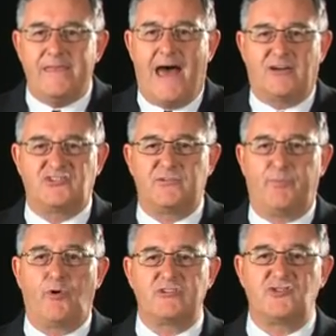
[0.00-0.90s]
now
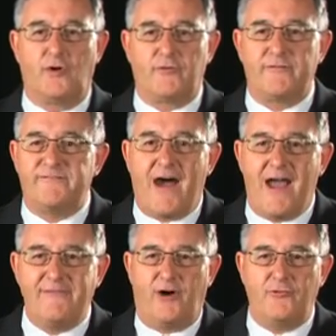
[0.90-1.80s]
supports over
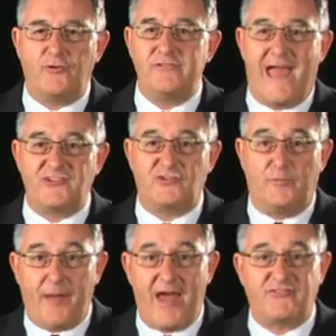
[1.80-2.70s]
500
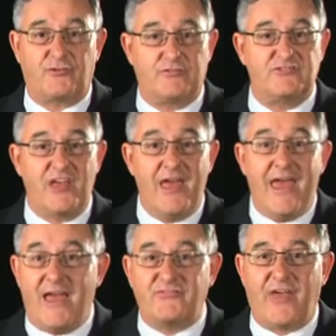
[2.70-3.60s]
national pastors
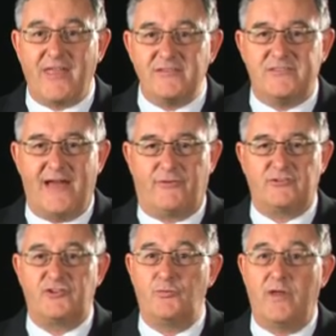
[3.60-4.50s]
as they
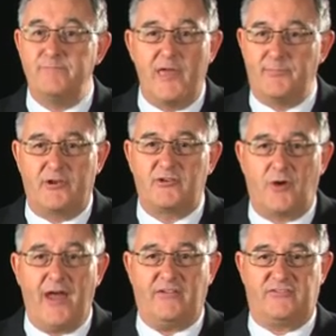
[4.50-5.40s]
endeavor to win people
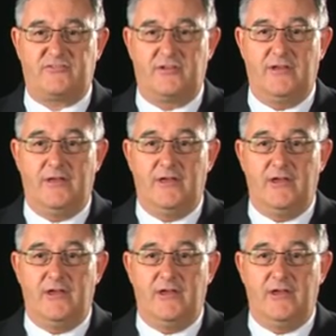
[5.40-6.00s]
to Christ,